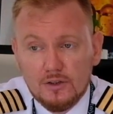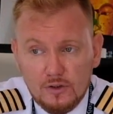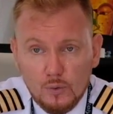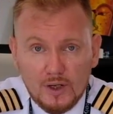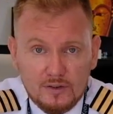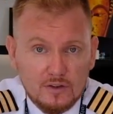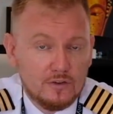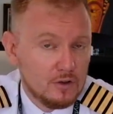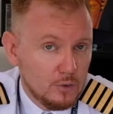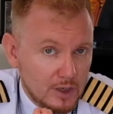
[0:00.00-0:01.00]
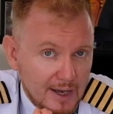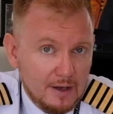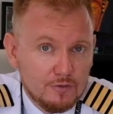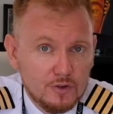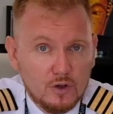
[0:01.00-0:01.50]
New engines are going to
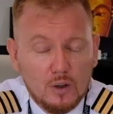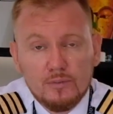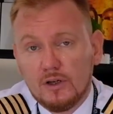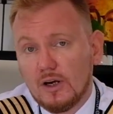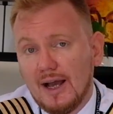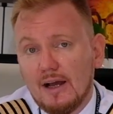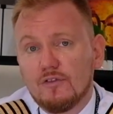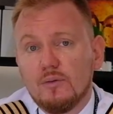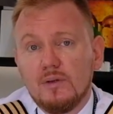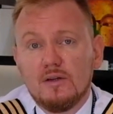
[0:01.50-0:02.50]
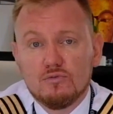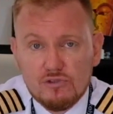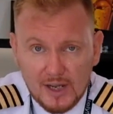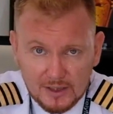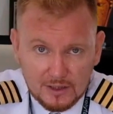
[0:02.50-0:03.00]
have to come. They're going to have to be
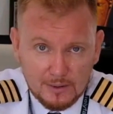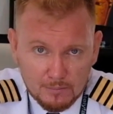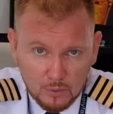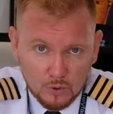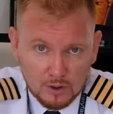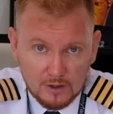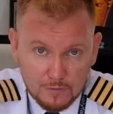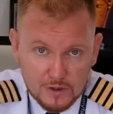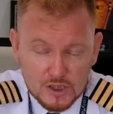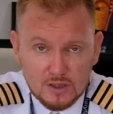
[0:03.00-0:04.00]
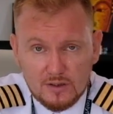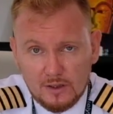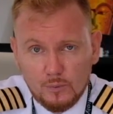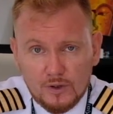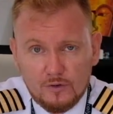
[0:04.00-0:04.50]
radically more efficient
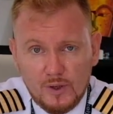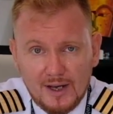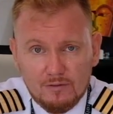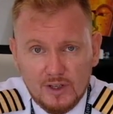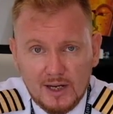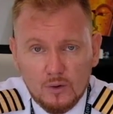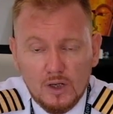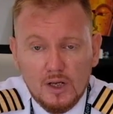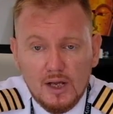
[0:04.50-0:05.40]
than the ones we have now.